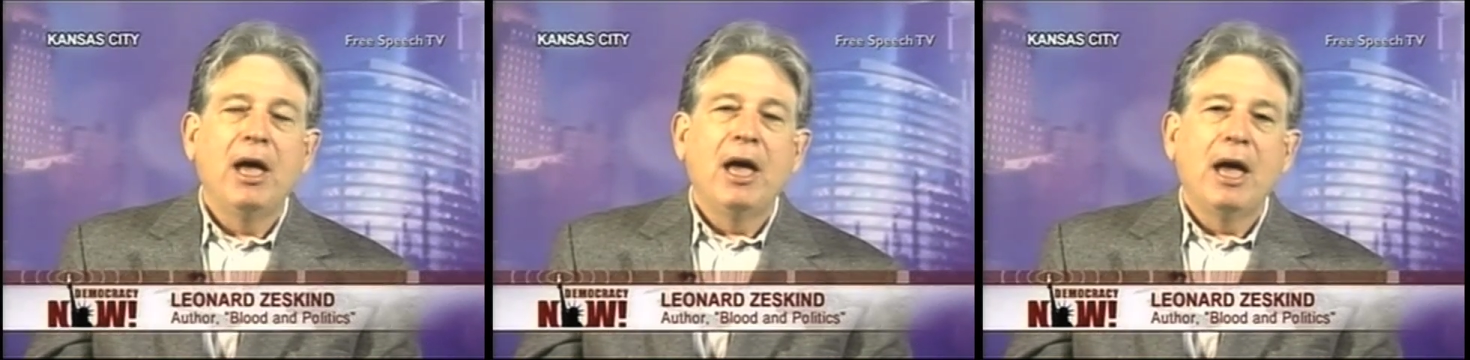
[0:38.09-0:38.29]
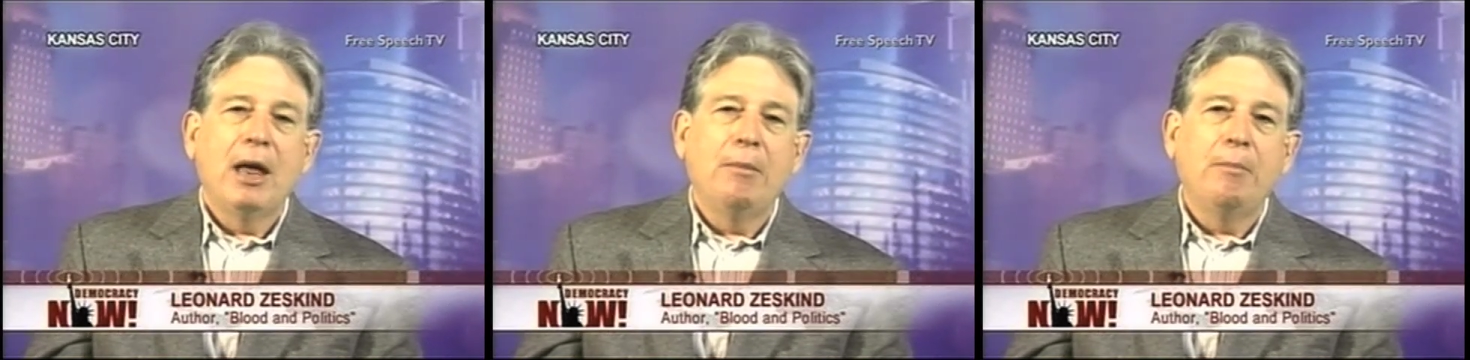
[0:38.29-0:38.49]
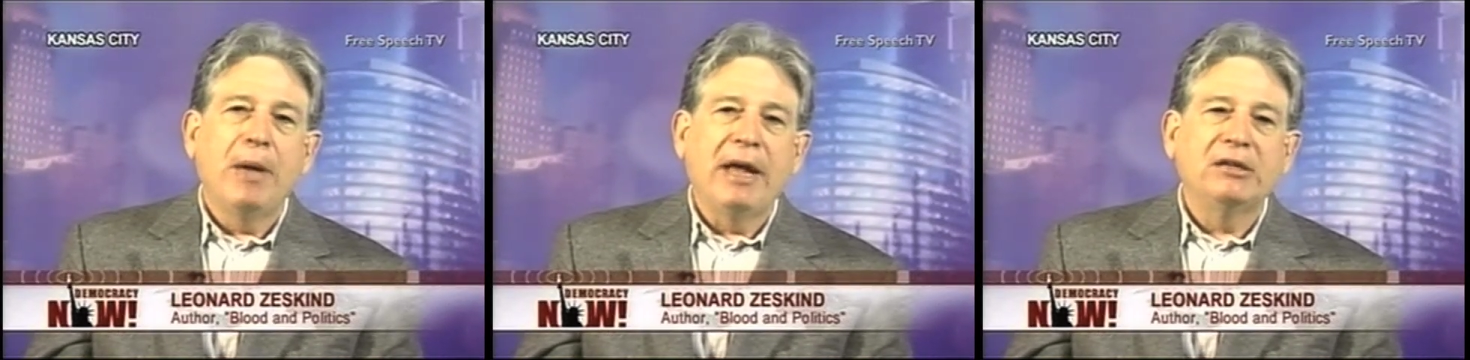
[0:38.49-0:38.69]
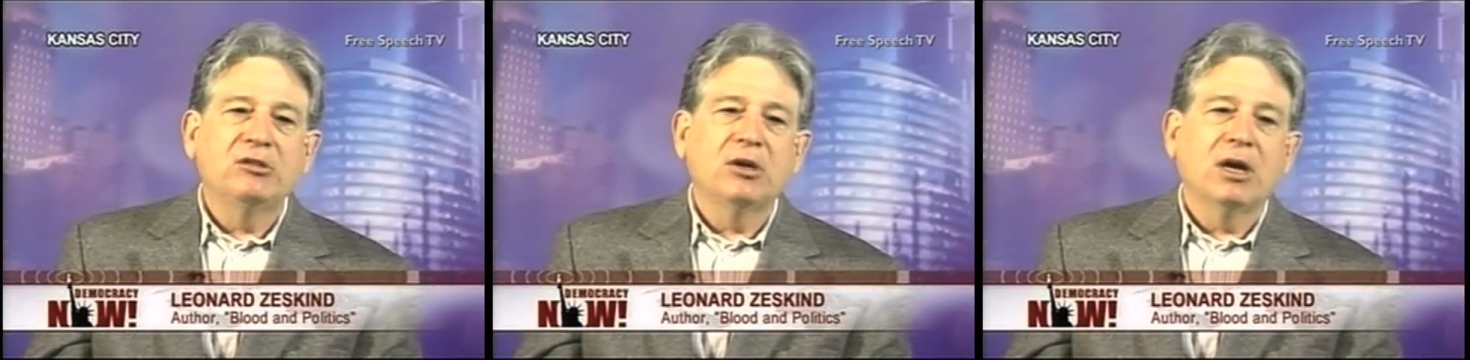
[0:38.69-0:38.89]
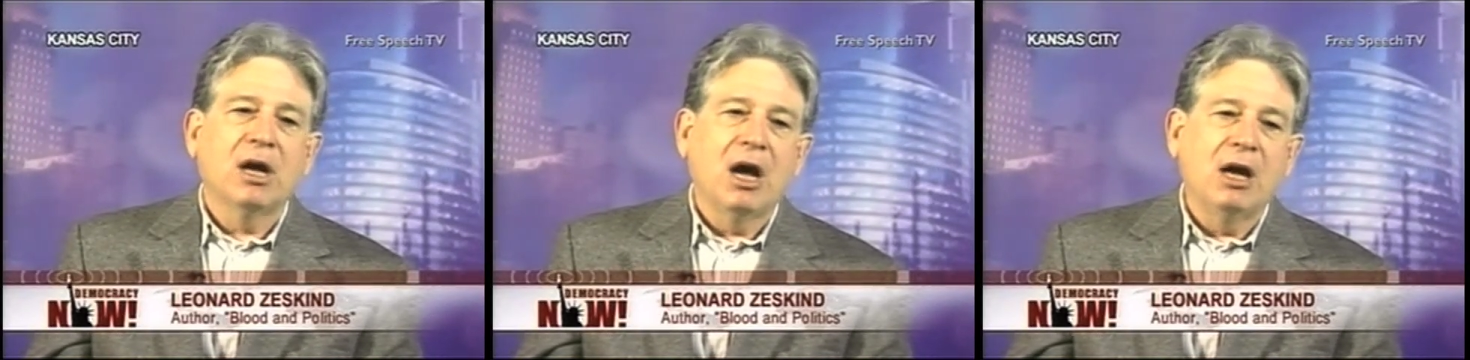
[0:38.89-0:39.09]
and makes
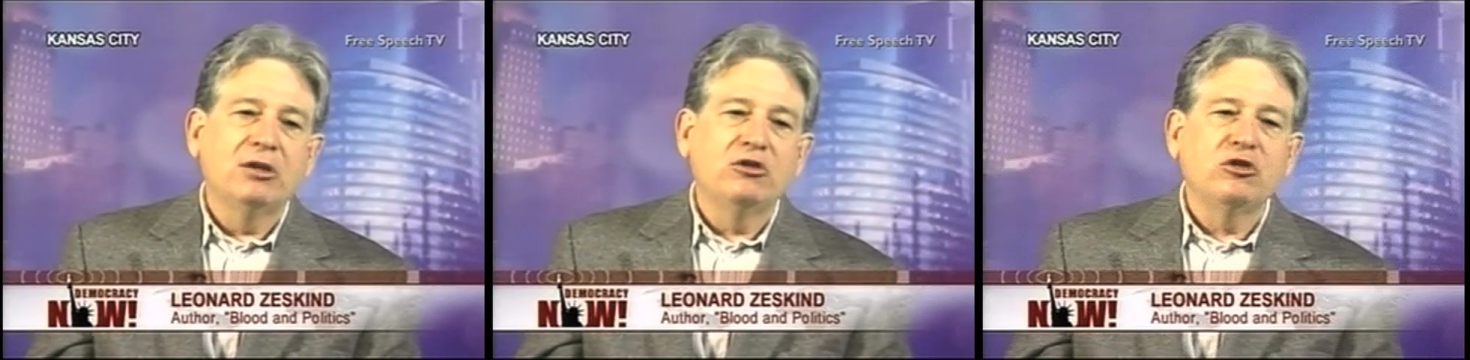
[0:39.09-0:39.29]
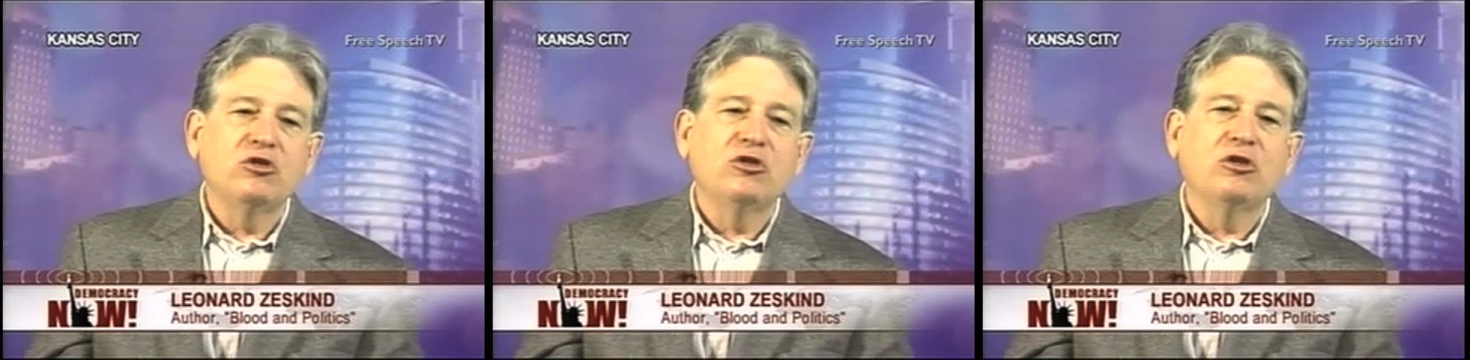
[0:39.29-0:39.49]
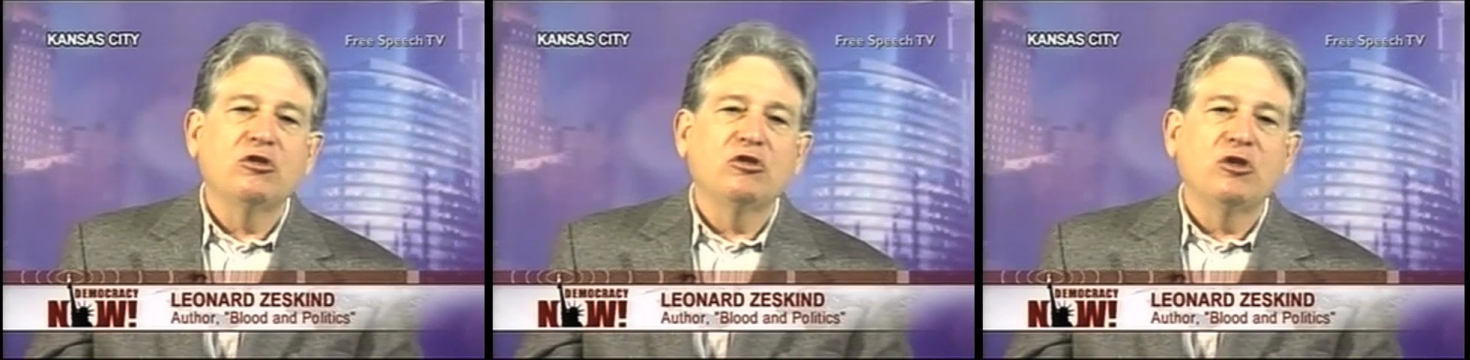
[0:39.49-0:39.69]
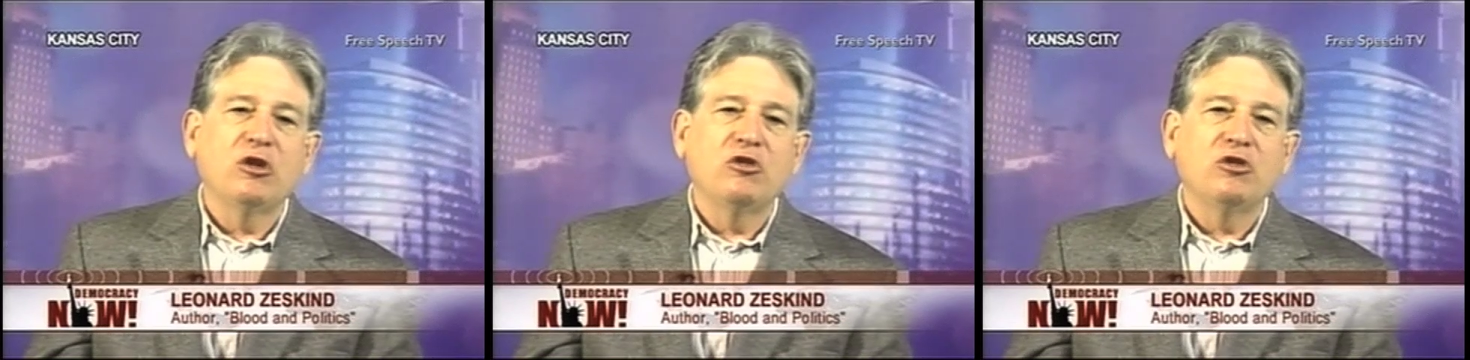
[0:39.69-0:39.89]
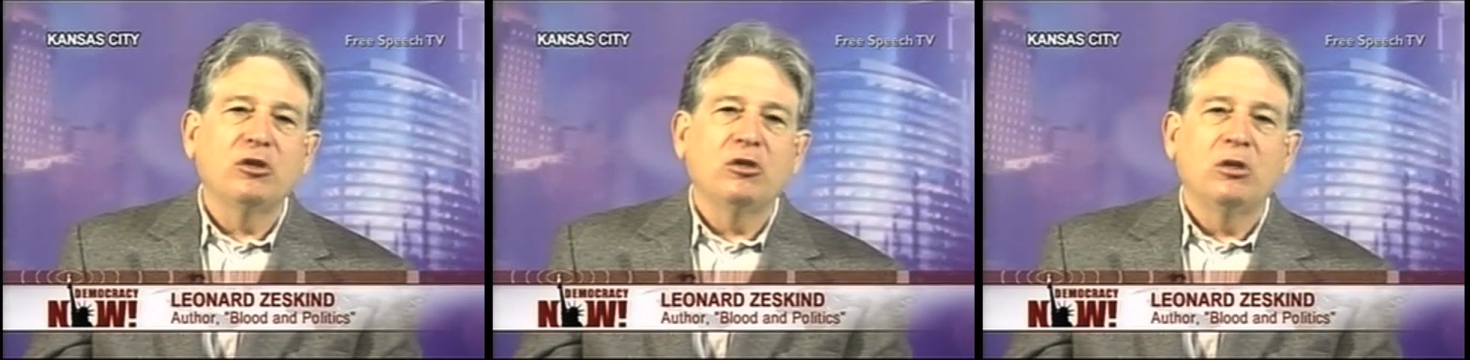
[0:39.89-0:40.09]
a conscious
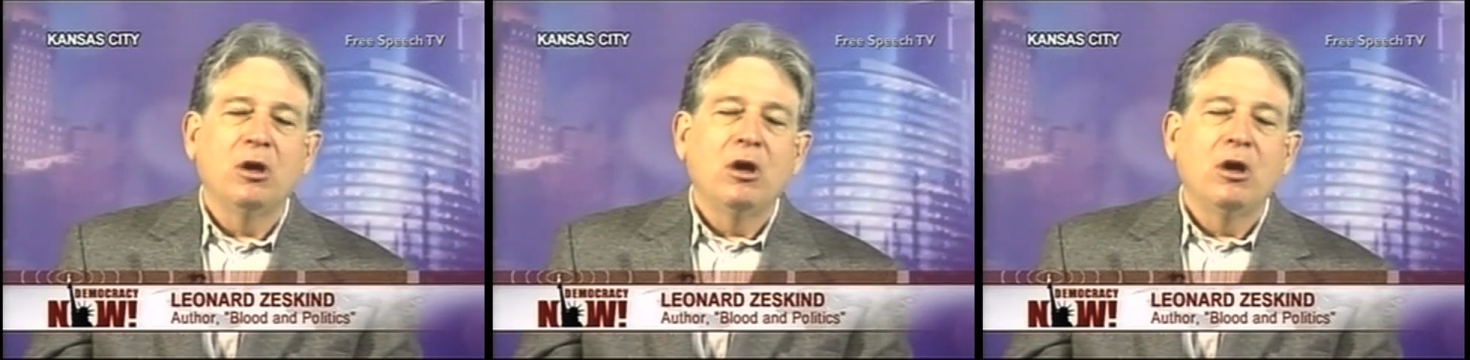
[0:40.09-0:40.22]
decision